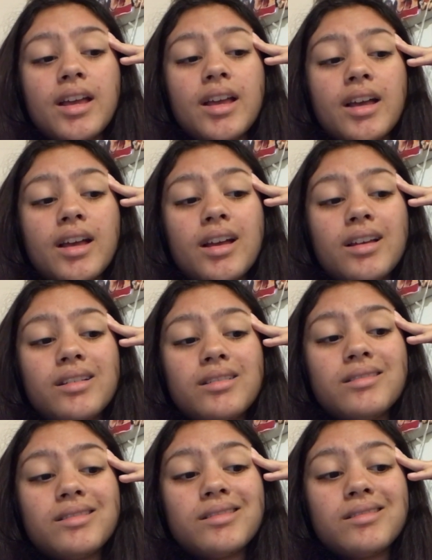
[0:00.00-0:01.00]

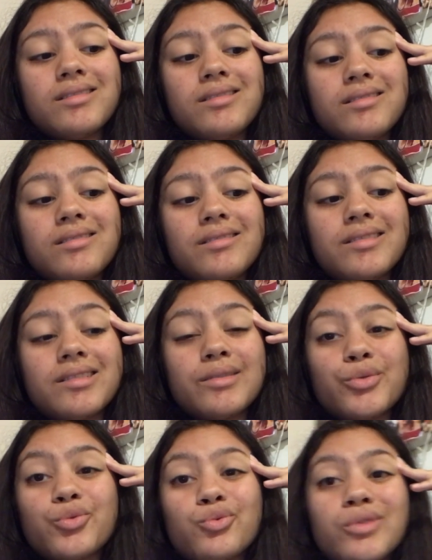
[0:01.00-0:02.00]
And
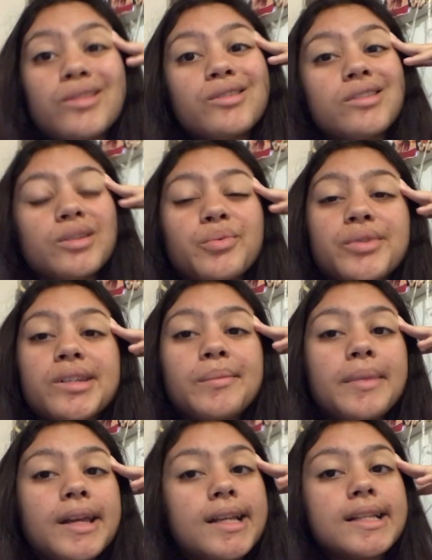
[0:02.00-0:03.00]
yeah, so let's see what she
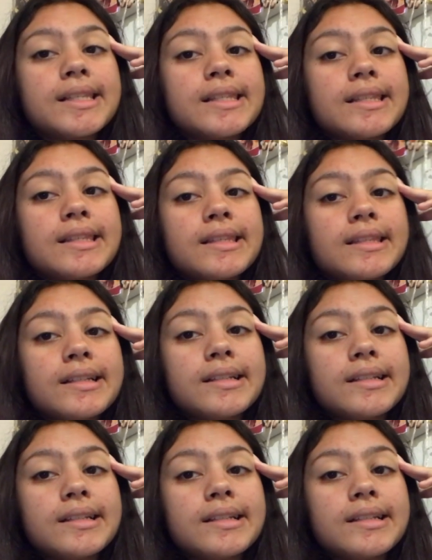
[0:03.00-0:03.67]
picks.